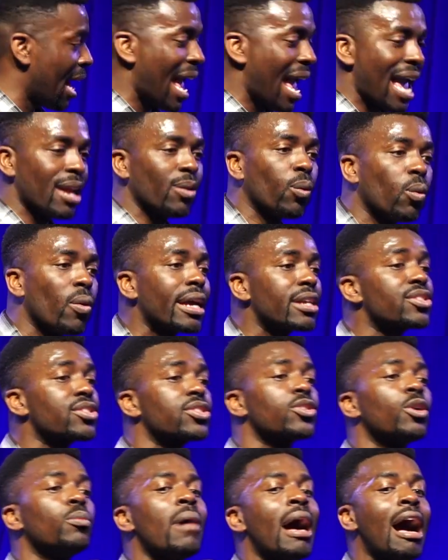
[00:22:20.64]
And we're
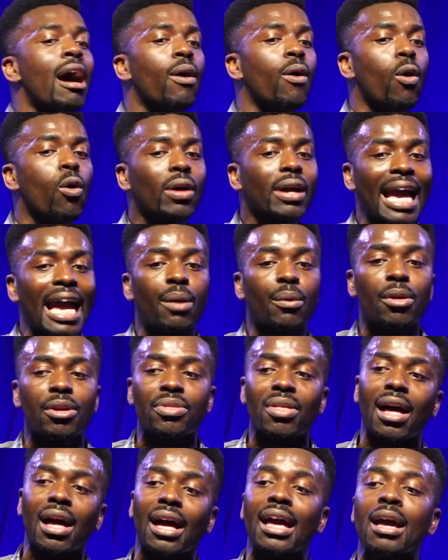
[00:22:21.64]
somehow okay with
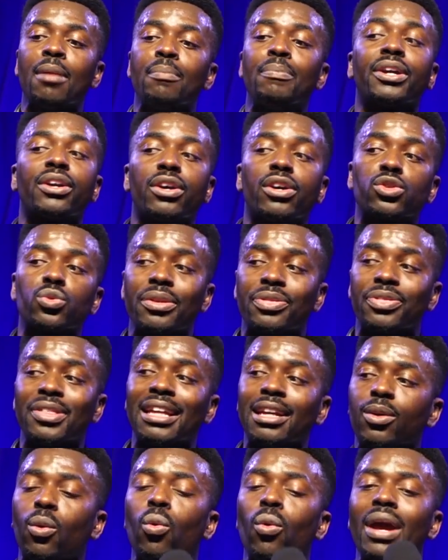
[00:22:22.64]
that because we
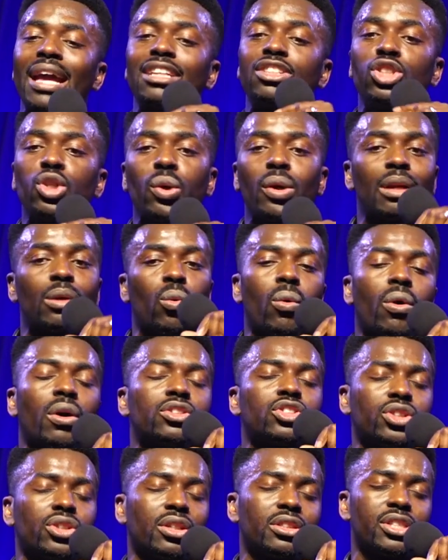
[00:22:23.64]
think we're doing what
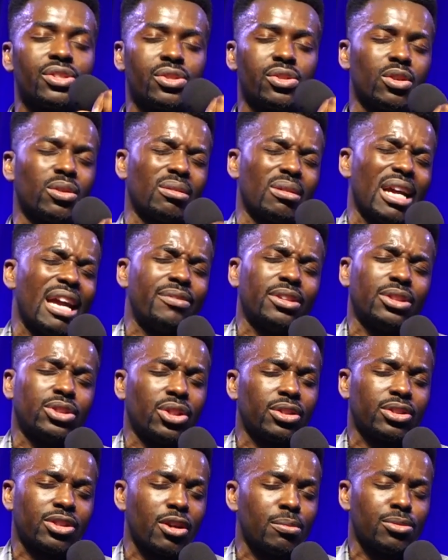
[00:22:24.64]
churches do. Every
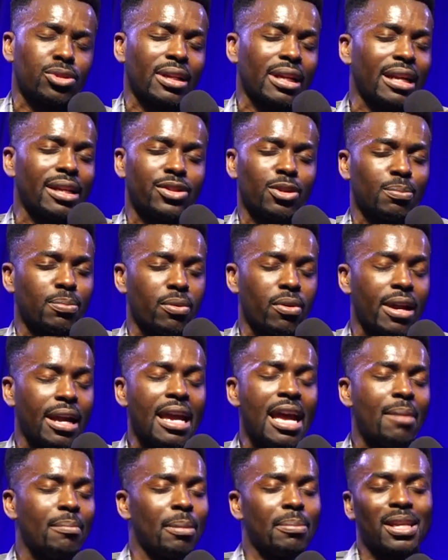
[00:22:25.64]
church comes together to pray.
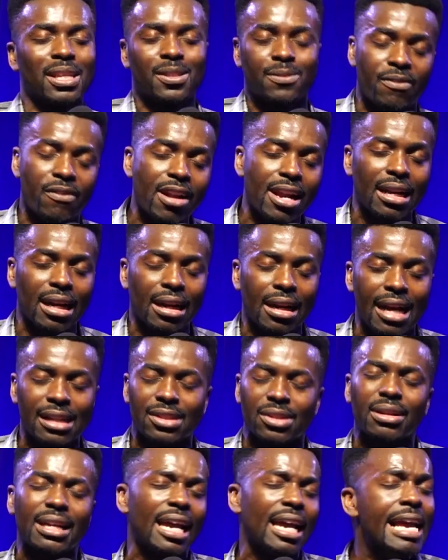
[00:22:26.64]
Maybe it's Friday night.
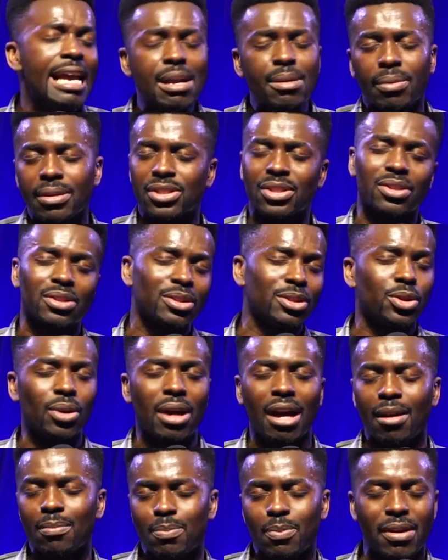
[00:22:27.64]
Okay, we're just going to do
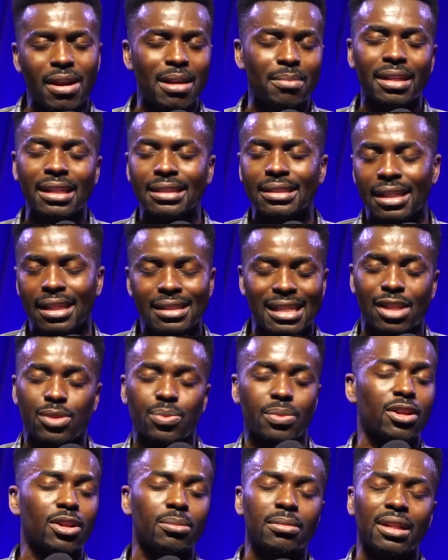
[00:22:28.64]
our prayer meetings as
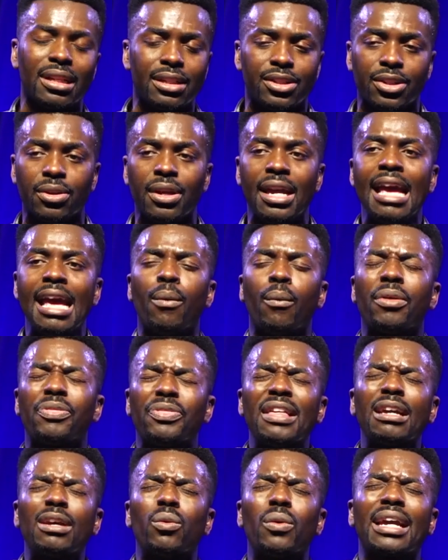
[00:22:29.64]
we normally do. We
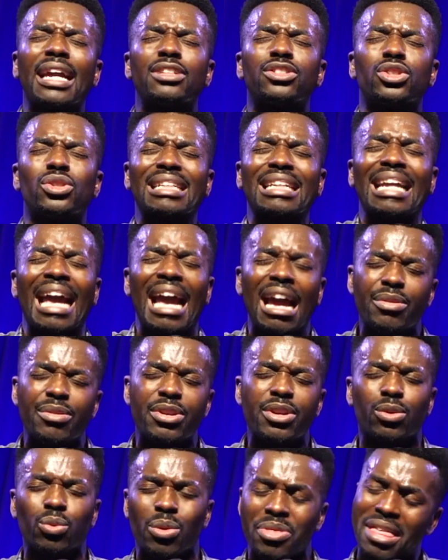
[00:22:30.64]
think we can just carry
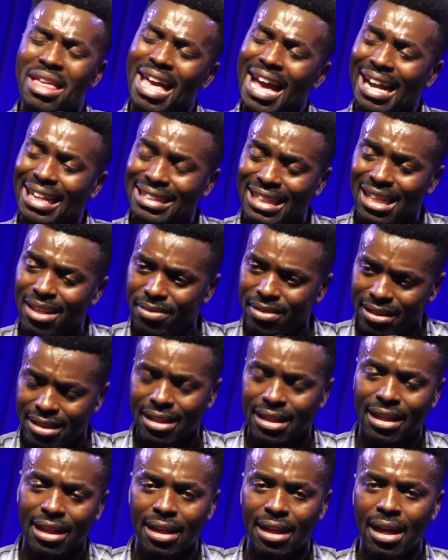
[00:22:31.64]
on with the
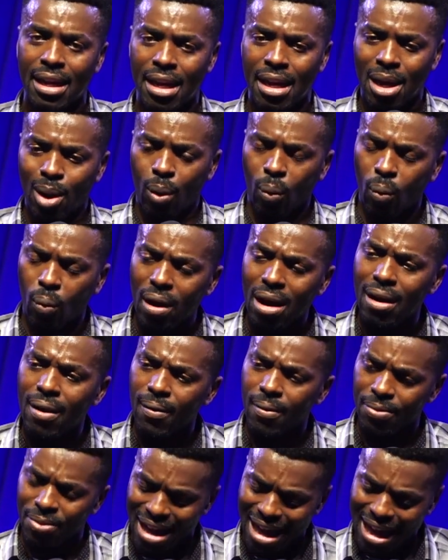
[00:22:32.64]
activity
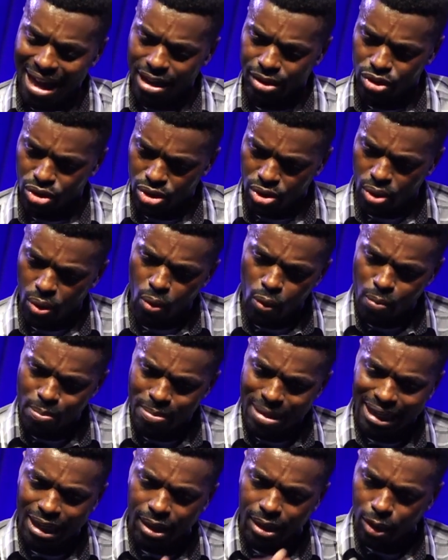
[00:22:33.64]
while there are so
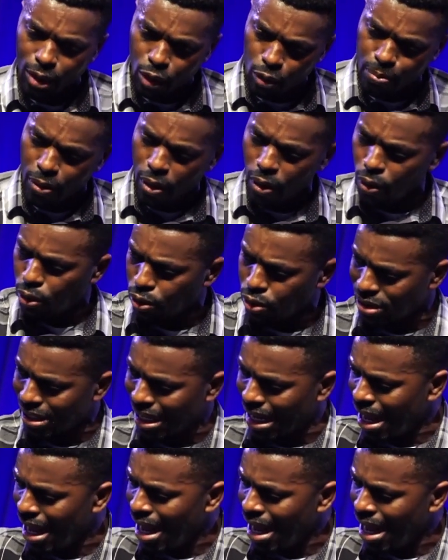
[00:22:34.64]
many loopholes